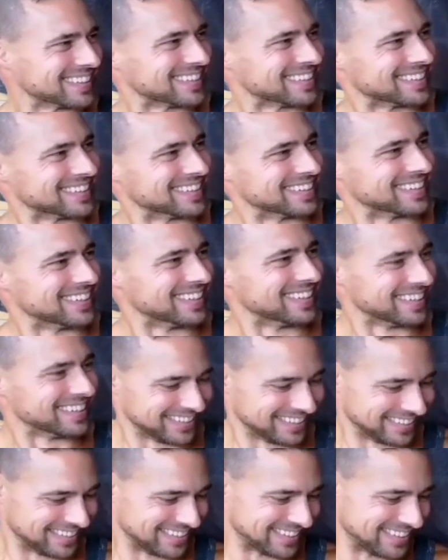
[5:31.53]

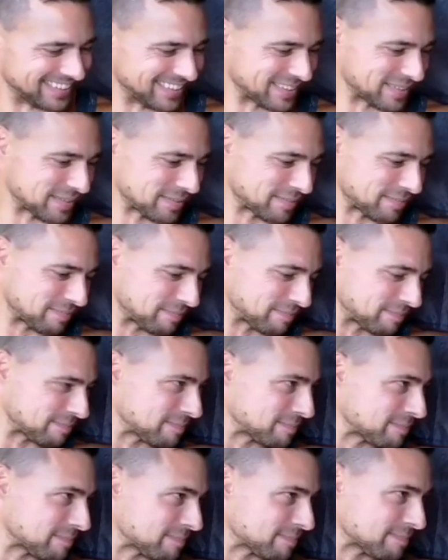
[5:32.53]

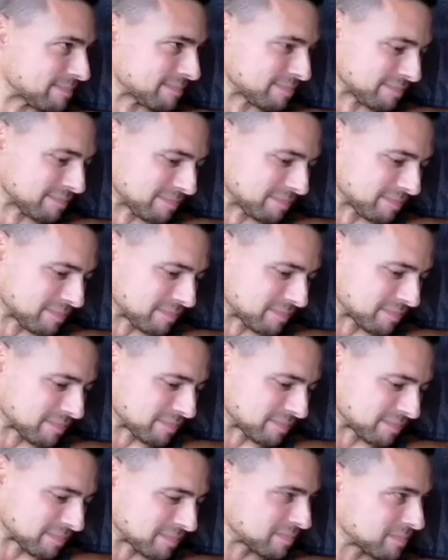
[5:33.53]

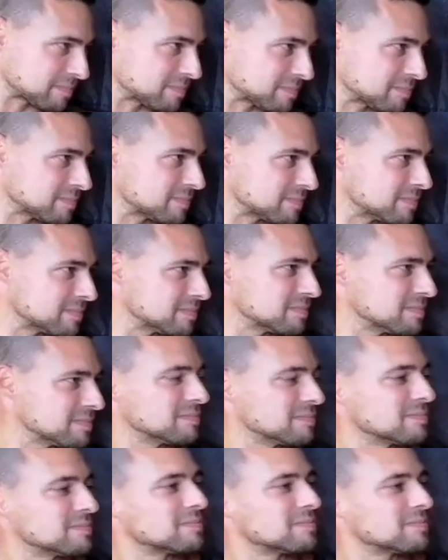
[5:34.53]
(not speaking)